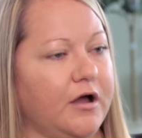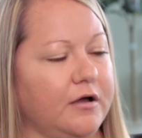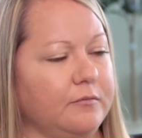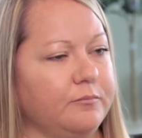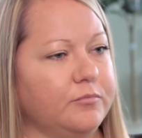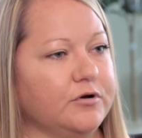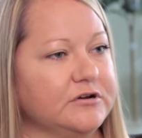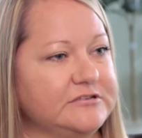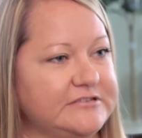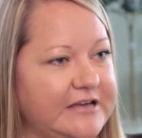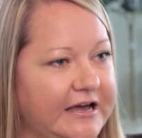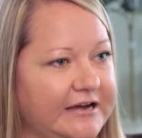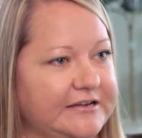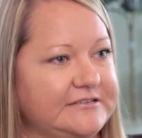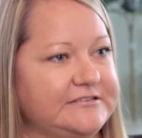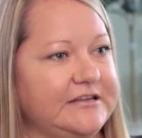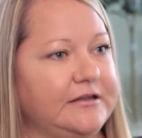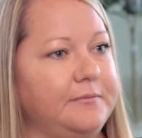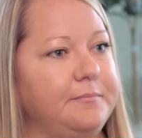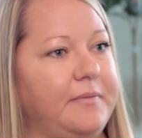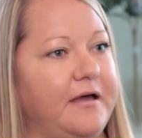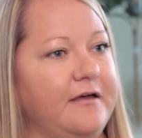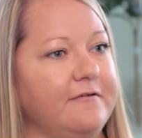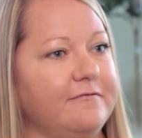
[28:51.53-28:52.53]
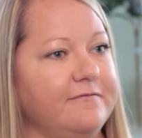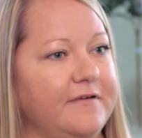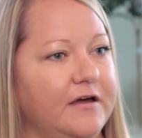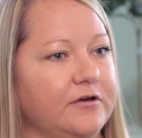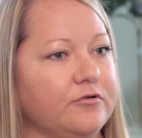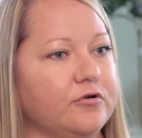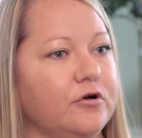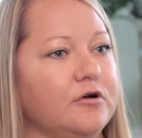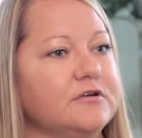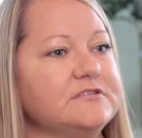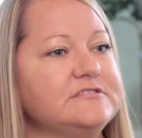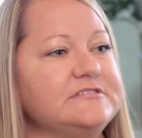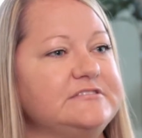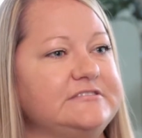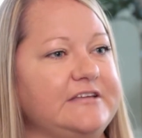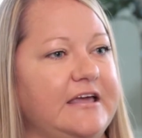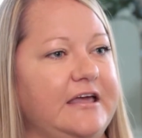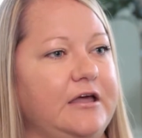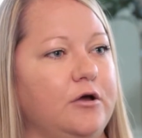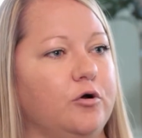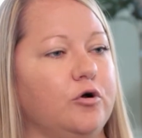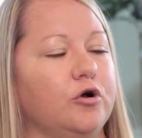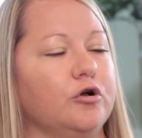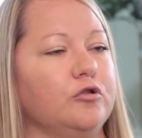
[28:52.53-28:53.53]
protected by federal,
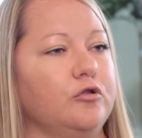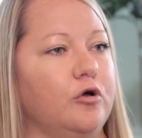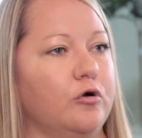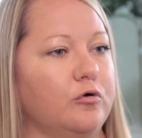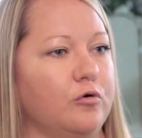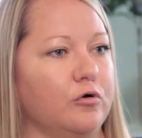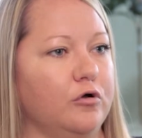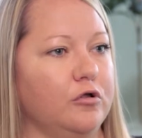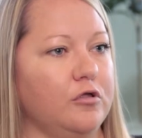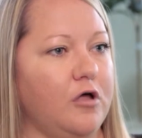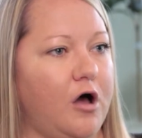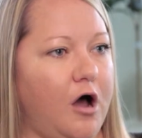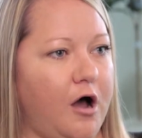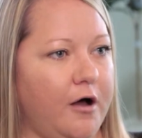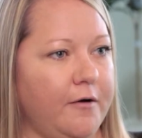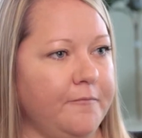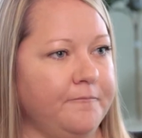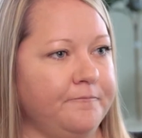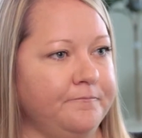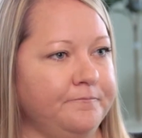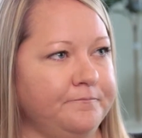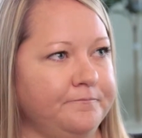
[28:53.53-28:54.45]
state, or local law.